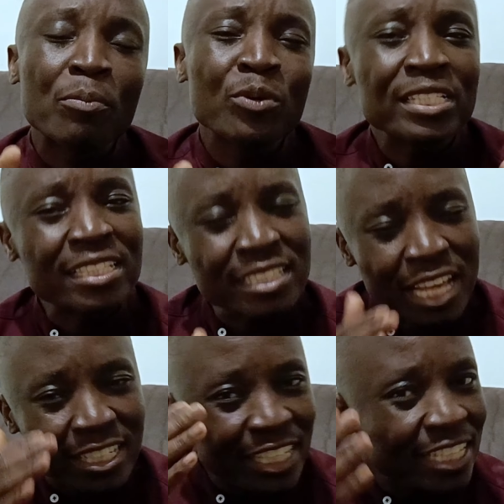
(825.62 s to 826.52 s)
up with
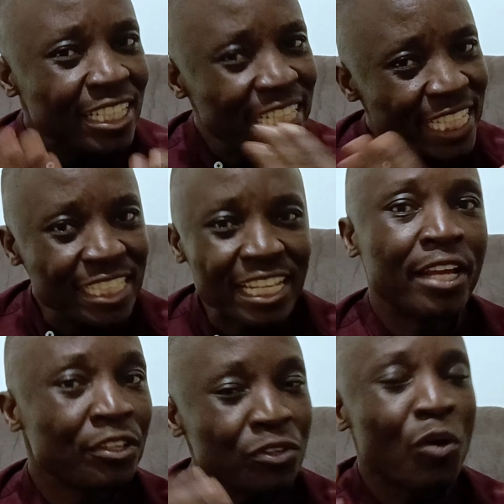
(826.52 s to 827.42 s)
certain things.
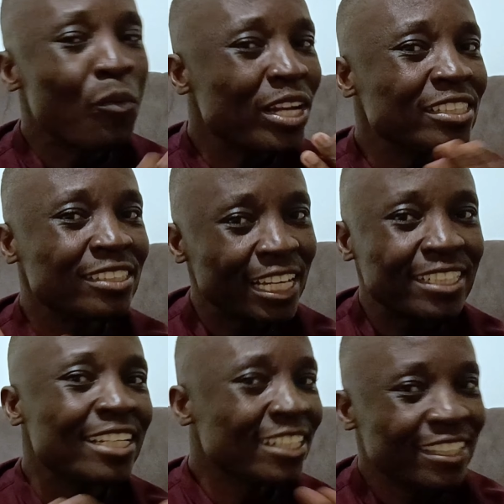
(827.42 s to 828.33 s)
I don't know what
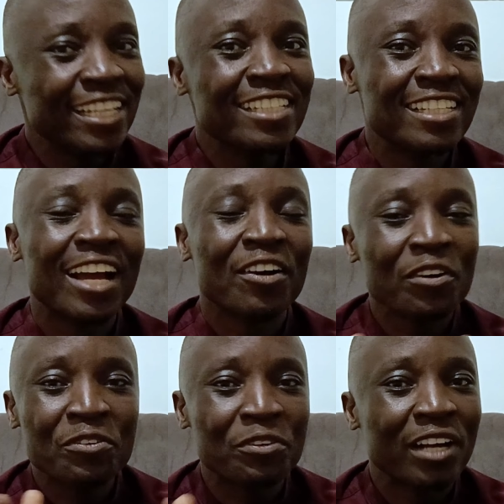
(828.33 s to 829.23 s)
certain things they are
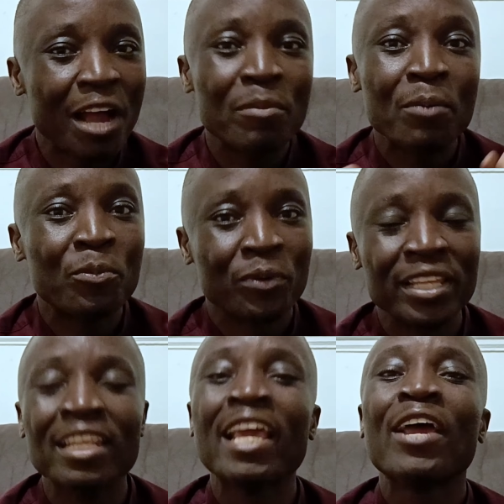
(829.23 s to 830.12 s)
going to come up
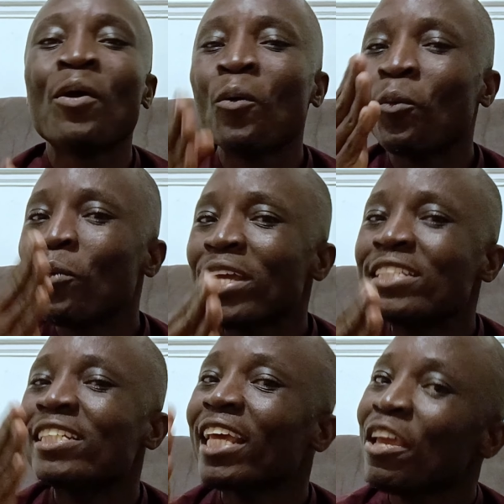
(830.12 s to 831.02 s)
with,
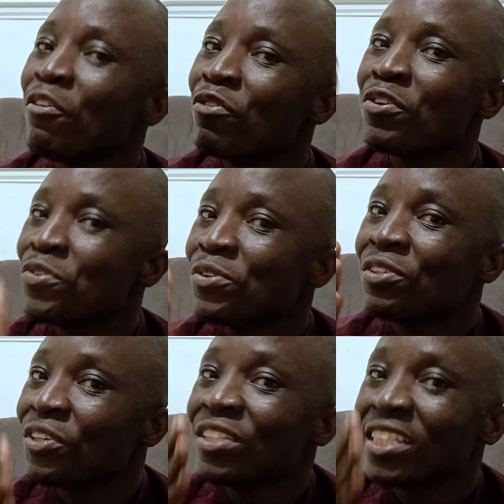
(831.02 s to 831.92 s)
which if you do
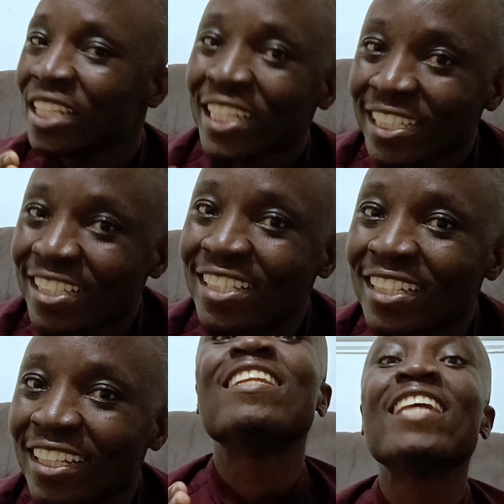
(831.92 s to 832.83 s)
those things,
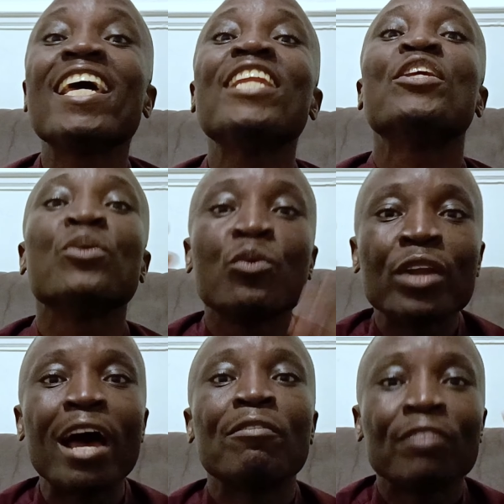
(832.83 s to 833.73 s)
then you
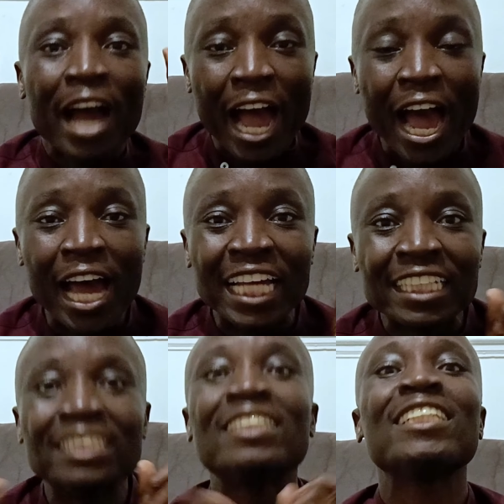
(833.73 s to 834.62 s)
would have
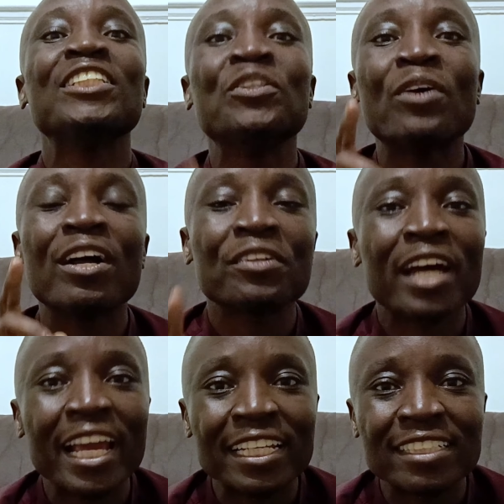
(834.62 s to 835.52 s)
earned your
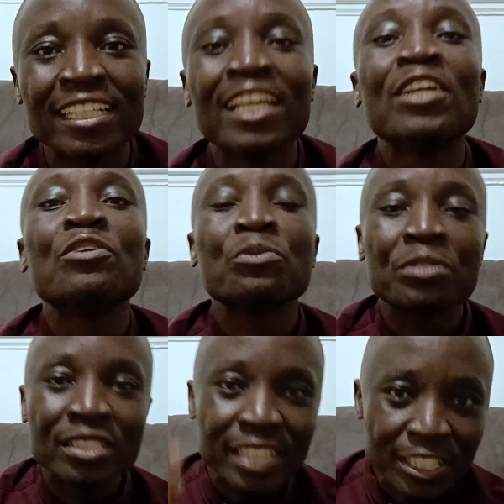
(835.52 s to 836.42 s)
right to
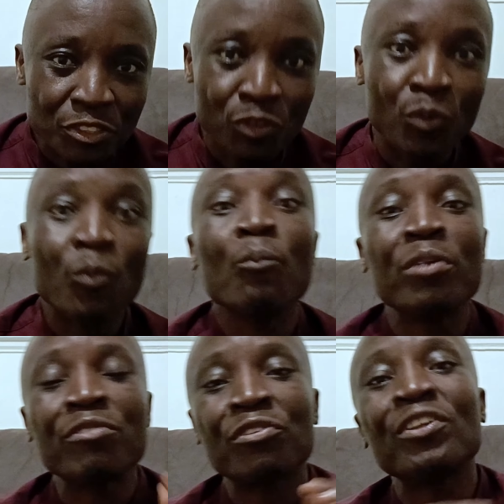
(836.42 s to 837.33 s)
settle
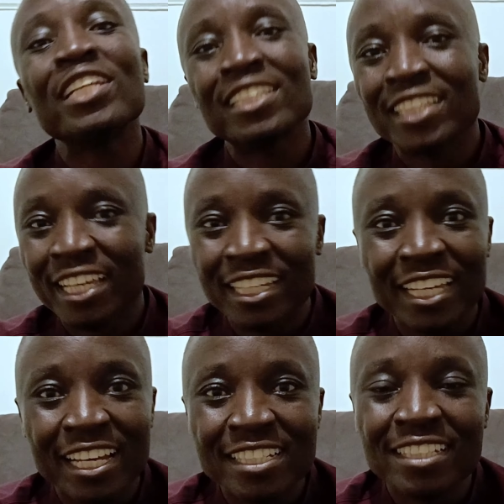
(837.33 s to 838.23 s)
before the 10
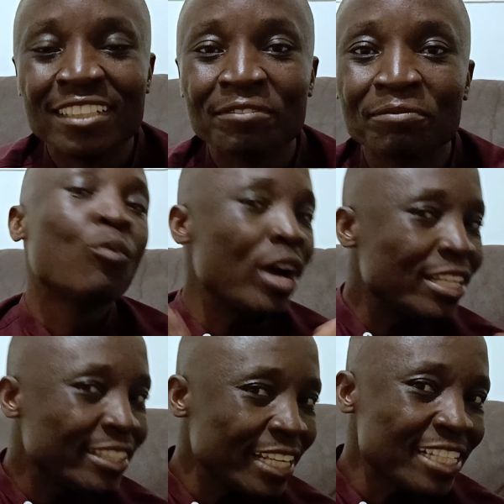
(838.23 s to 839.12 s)
years.
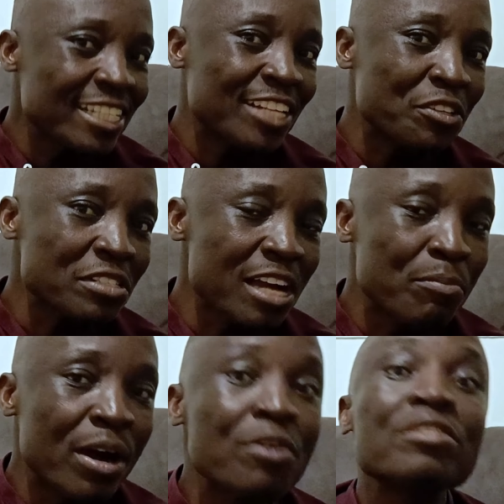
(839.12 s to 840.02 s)
What things they're talking
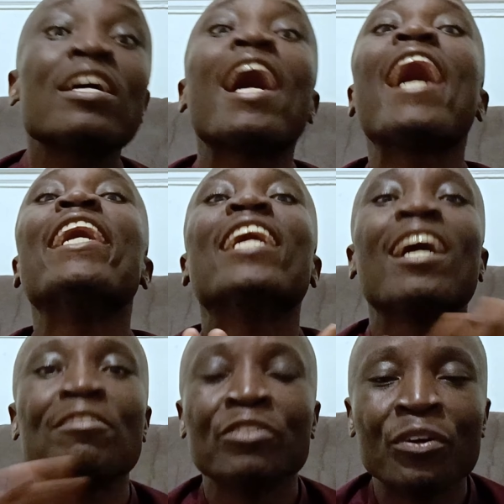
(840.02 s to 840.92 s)
about, I
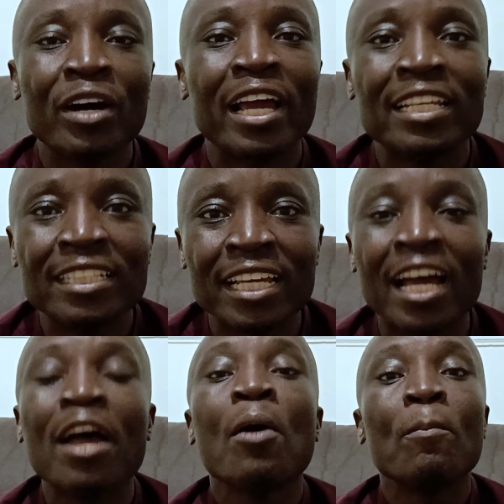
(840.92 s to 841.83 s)
have no
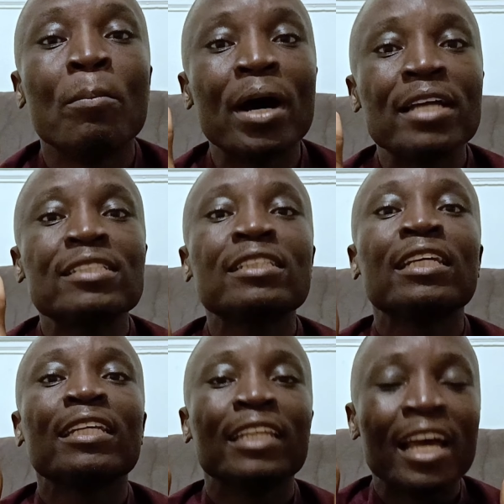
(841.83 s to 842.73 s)
idea. But
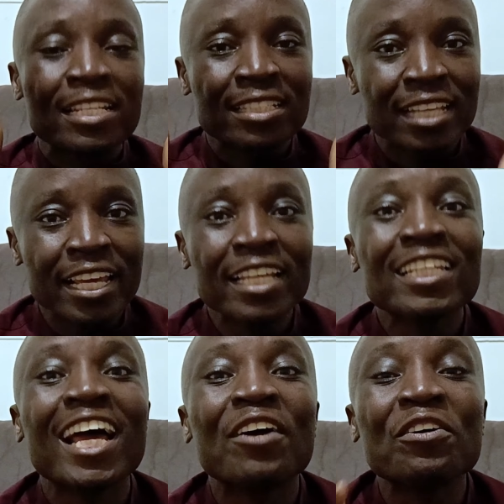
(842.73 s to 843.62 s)
they are
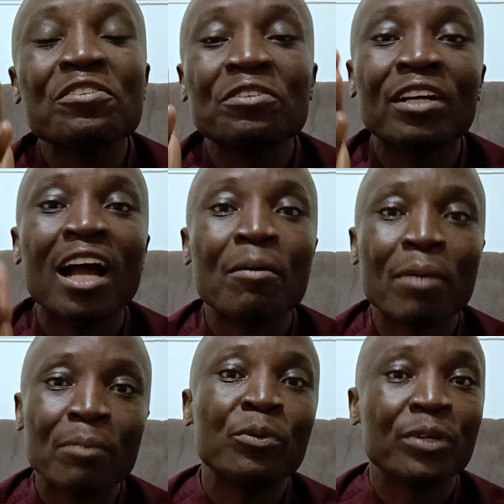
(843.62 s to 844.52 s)
saying they are going to
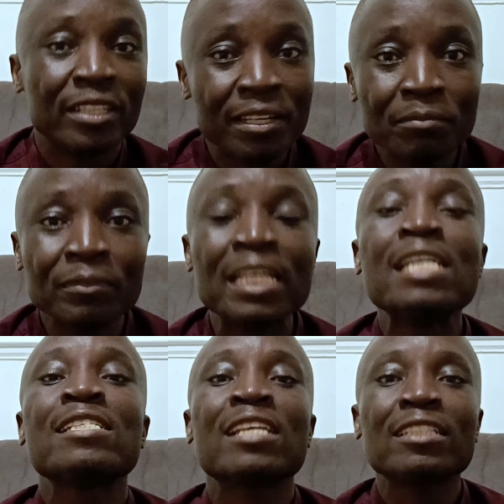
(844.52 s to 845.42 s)
come up with them
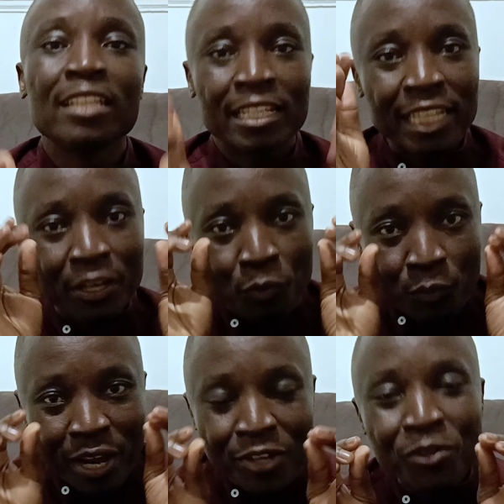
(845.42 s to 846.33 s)
such that
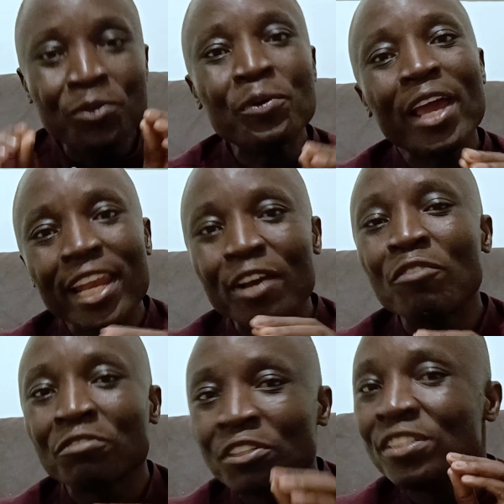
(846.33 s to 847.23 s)
when you do any
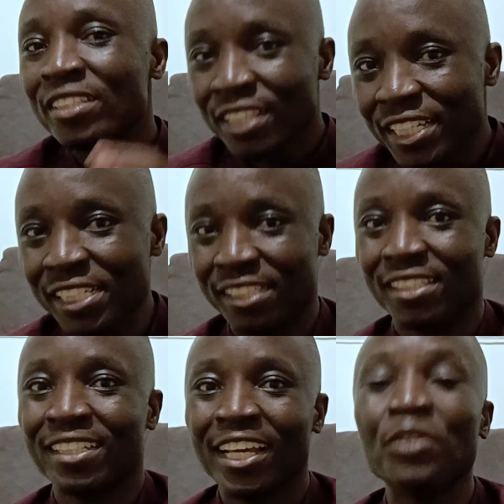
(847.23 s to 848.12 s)
of those
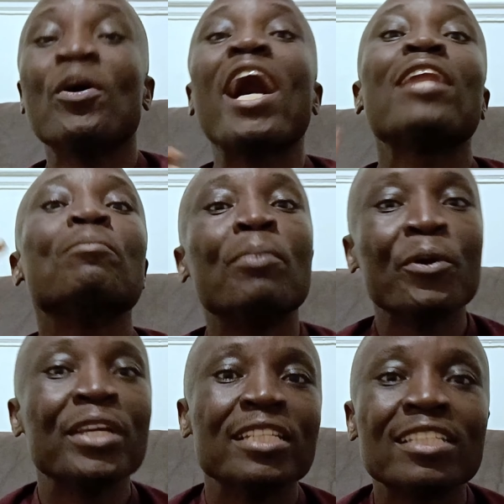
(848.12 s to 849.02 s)
things, you earn
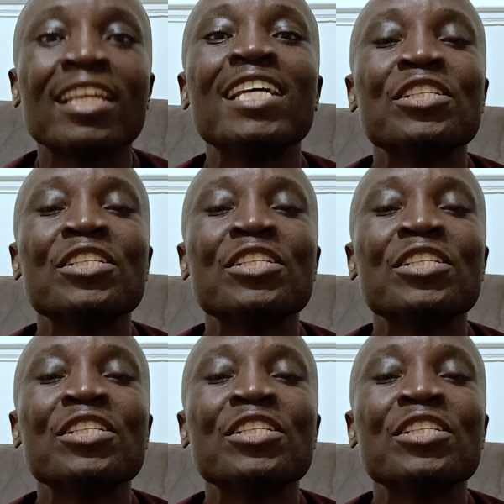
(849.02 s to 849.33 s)
points.